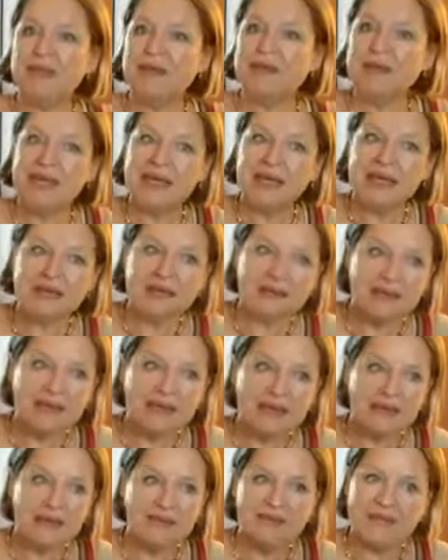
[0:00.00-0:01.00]

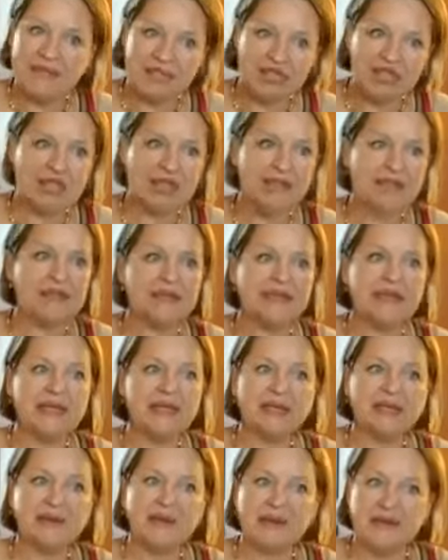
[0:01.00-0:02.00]
Later, much later
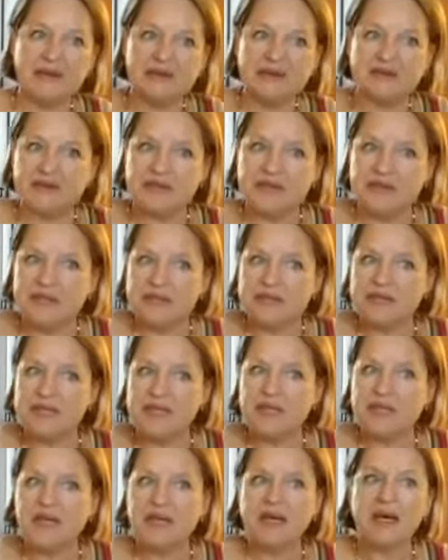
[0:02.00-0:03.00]
at a
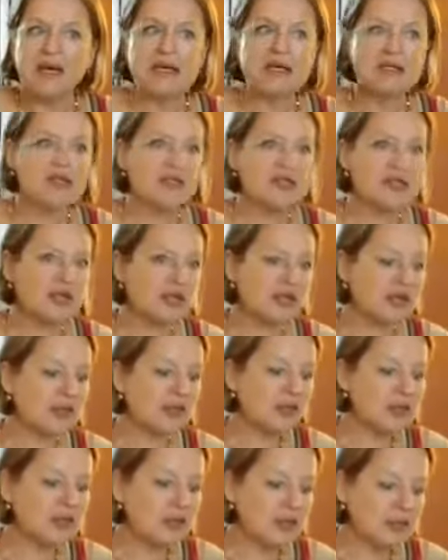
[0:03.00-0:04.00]
conference, I
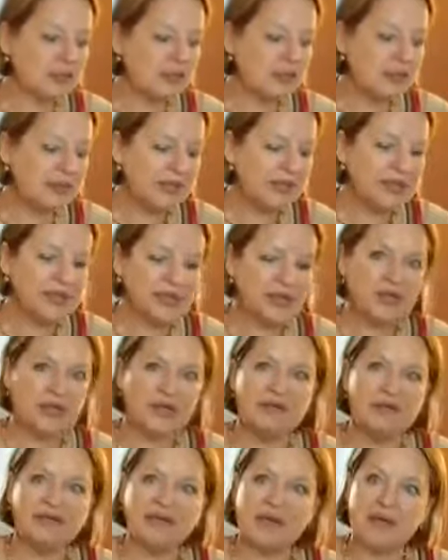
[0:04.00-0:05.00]
saw a picture
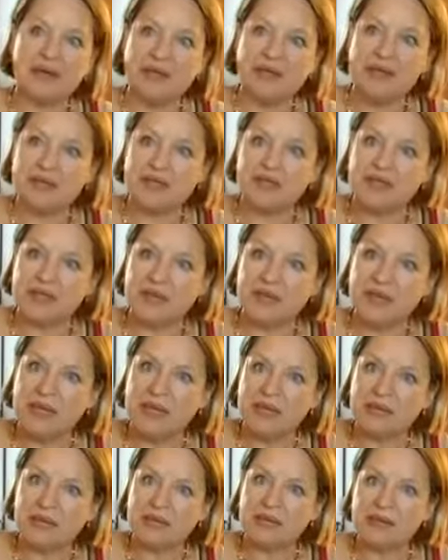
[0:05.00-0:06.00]
of Archangel
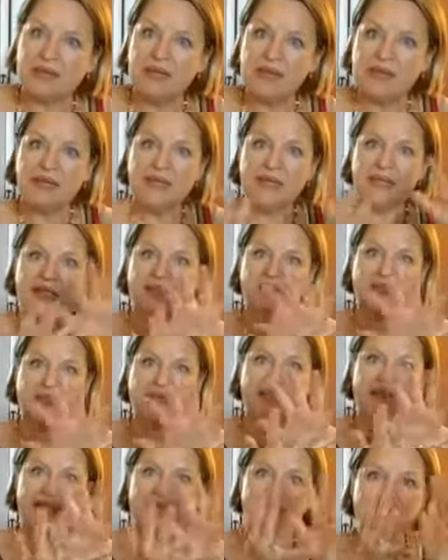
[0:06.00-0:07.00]
Michael, and
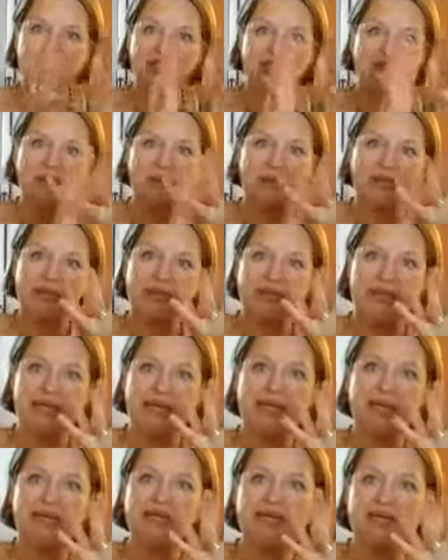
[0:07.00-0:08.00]
when they showed a
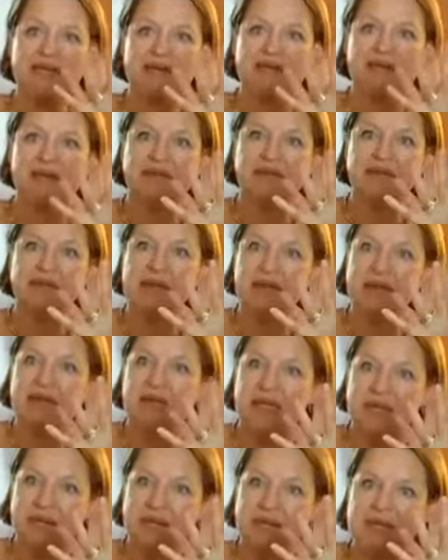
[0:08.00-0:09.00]
negative of
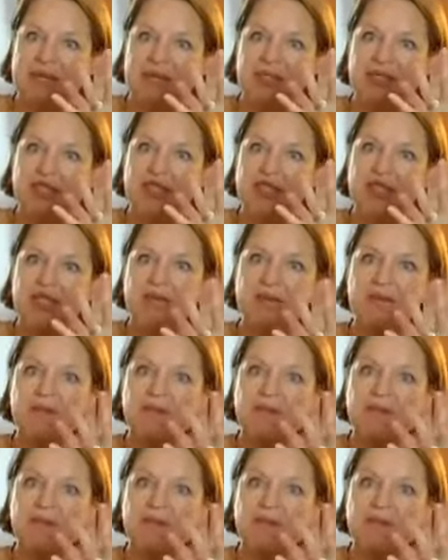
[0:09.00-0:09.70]
that image,